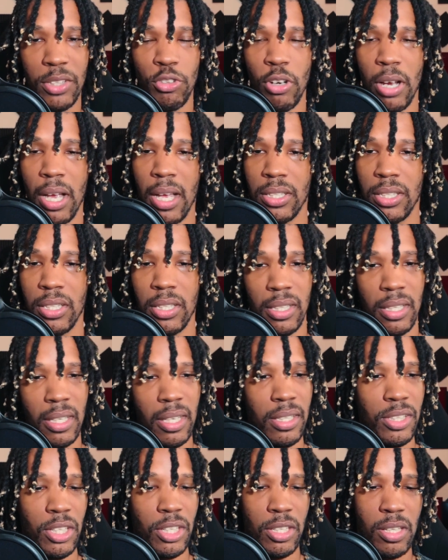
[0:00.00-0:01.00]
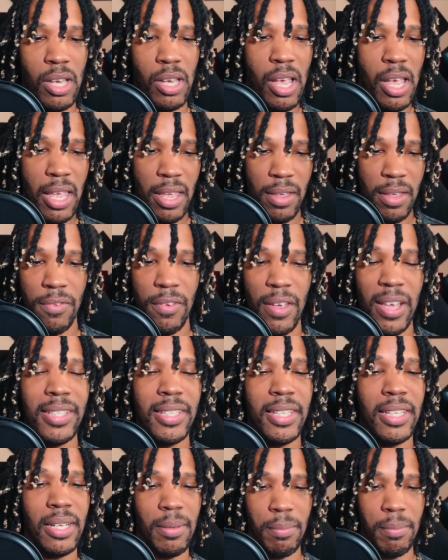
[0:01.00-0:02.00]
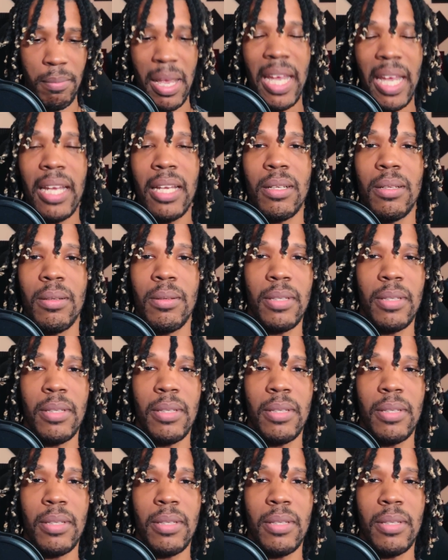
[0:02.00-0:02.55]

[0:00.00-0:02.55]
trying to just invest it and make